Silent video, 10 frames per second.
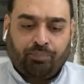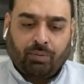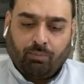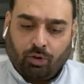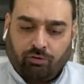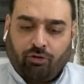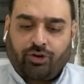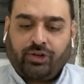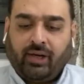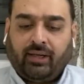both
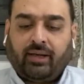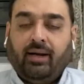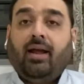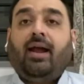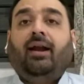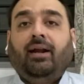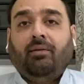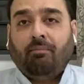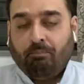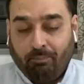Washington and
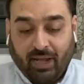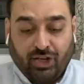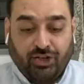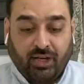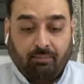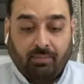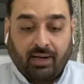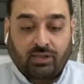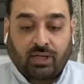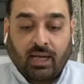Beijing
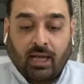must